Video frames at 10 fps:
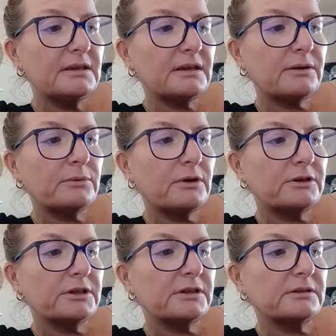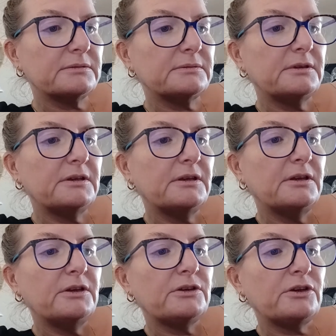I wore a
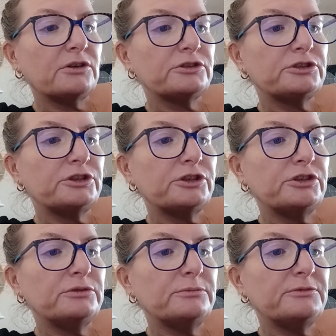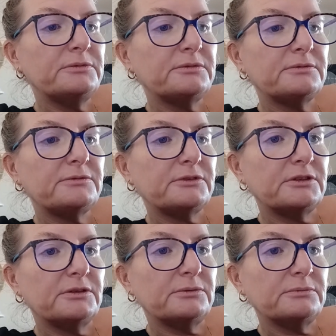costume
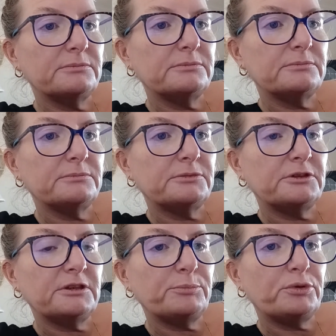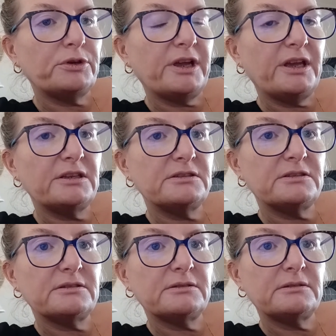for one of the
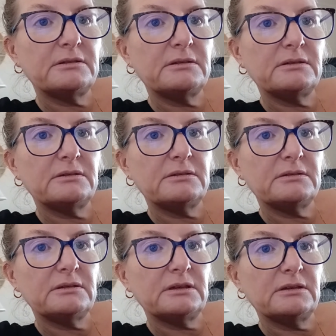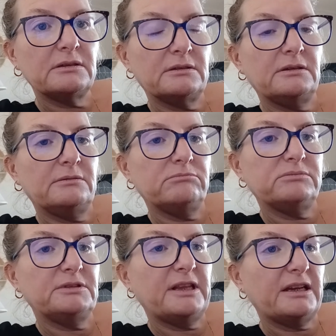parades, I
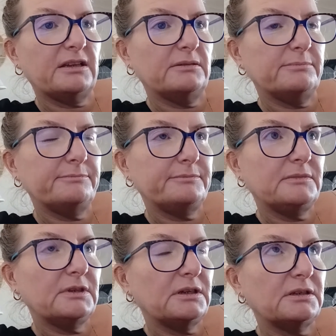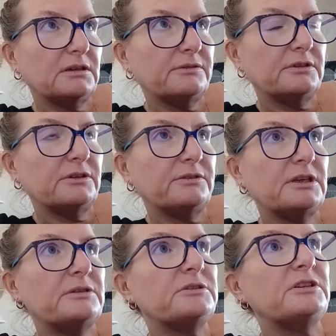don't even know,
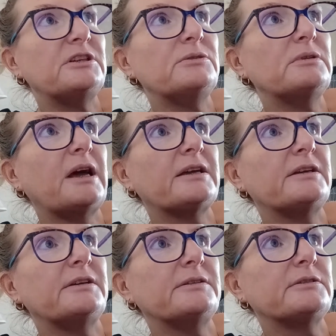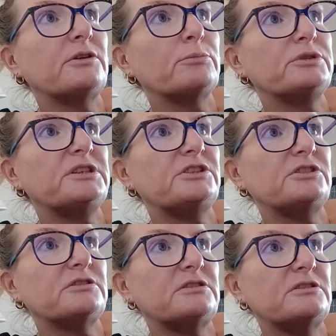they do like
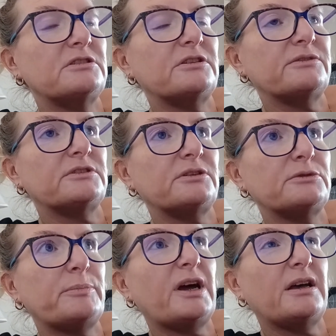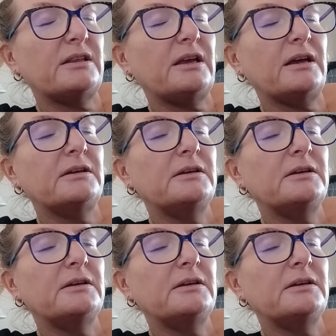competitions and stuff, so it's part of that.